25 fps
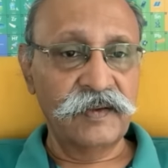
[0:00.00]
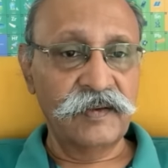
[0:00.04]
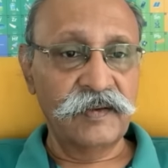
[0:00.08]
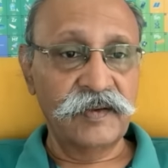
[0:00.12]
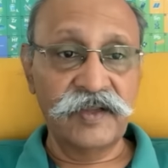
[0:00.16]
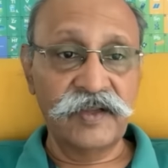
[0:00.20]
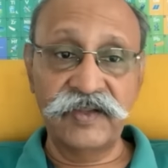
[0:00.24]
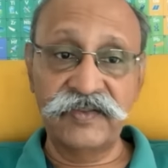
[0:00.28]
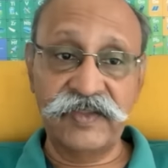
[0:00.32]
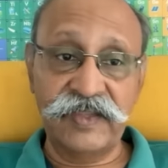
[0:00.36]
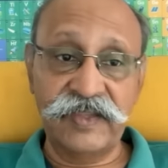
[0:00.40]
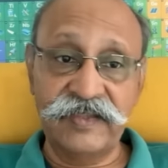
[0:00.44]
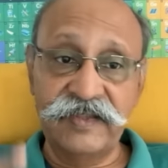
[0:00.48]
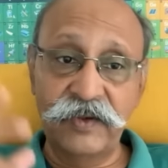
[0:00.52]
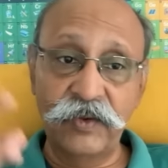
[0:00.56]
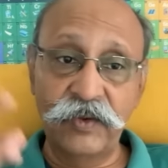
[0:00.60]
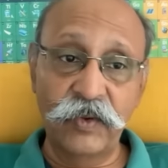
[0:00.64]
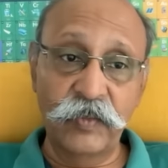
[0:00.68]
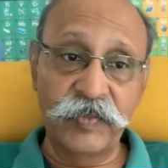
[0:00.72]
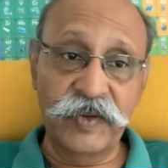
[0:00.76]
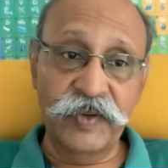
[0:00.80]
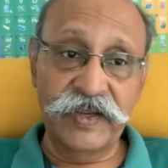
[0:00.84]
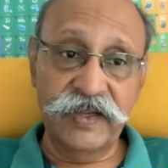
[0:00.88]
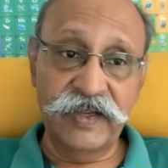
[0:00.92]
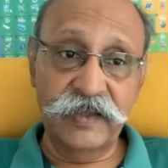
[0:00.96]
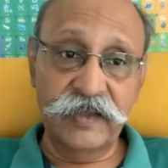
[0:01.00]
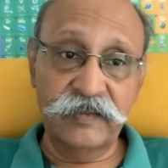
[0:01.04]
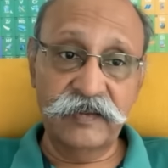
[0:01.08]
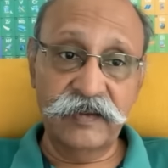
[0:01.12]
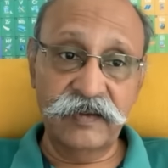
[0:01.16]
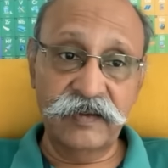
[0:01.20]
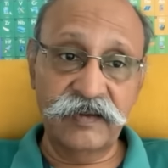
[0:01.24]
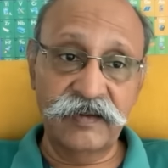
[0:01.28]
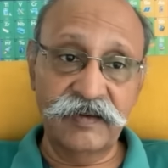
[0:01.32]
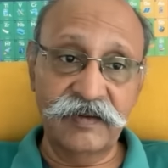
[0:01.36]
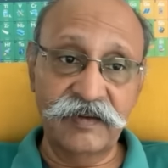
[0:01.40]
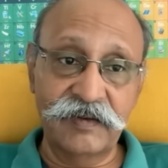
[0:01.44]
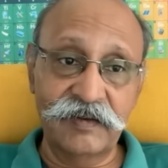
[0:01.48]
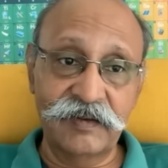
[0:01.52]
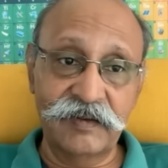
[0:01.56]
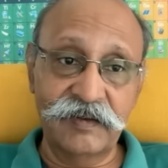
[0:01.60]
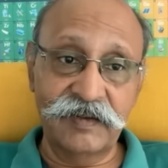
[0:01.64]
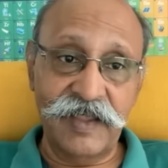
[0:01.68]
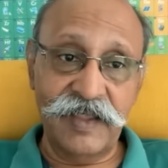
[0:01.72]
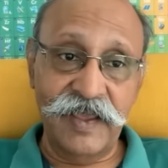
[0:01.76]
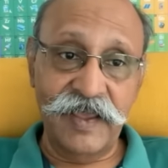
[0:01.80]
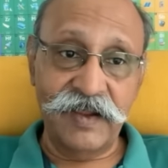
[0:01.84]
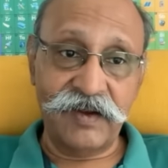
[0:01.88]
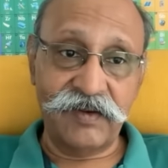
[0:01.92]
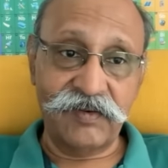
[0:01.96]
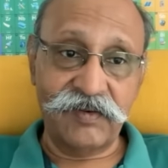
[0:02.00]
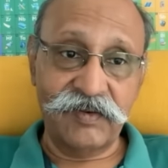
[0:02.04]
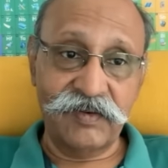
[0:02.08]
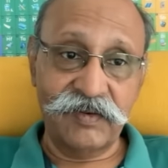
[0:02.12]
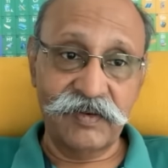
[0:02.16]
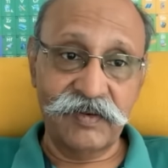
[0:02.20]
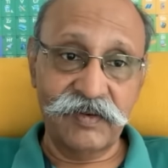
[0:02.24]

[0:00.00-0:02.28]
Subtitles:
Because then they're opening there.